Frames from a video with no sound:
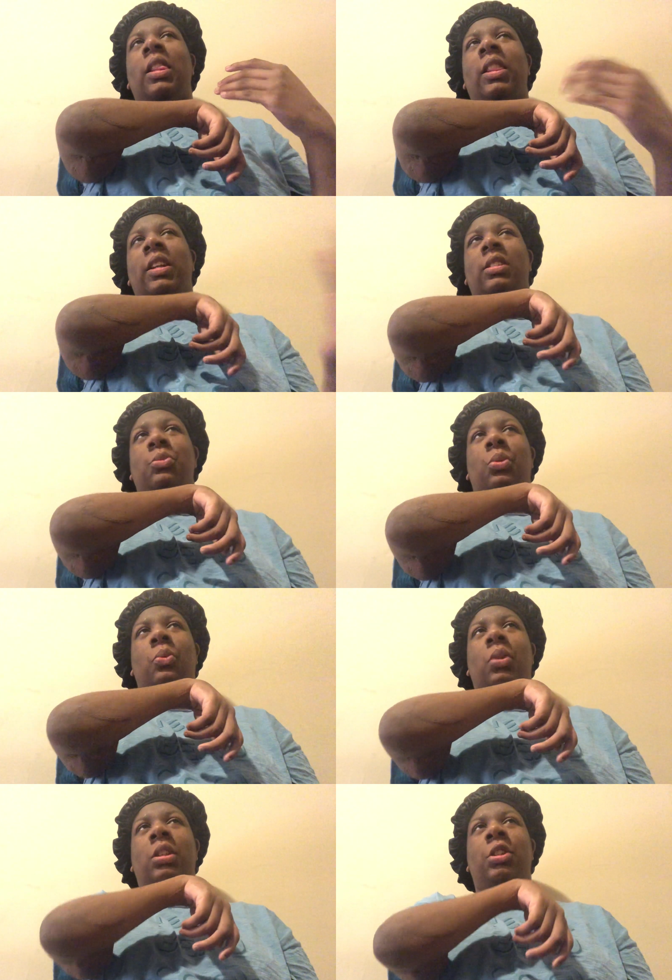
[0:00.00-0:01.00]
"This is
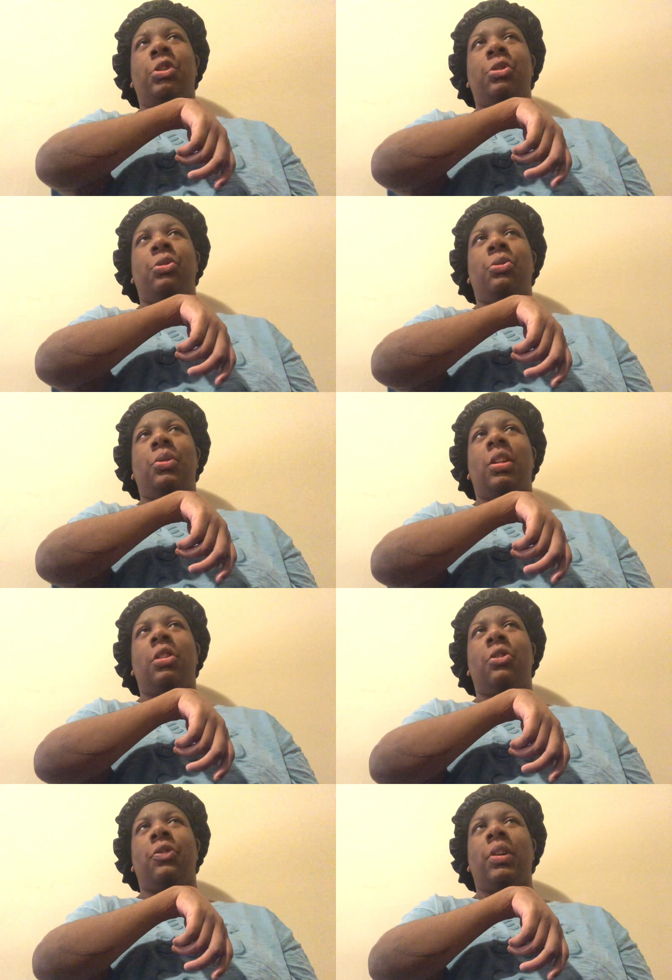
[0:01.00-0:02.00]
what we do, we
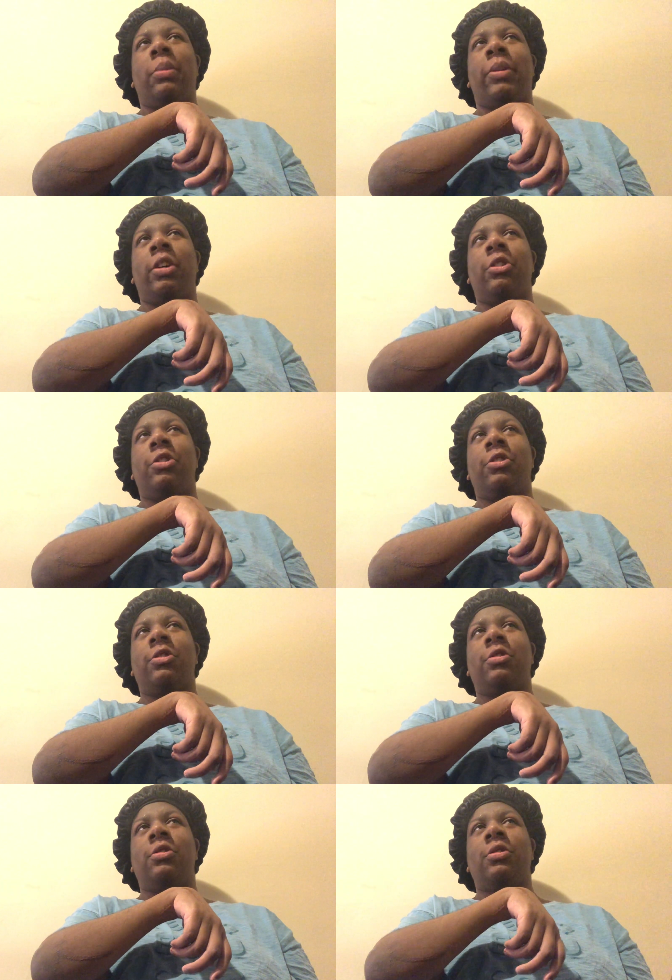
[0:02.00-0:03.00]
kill vampires,"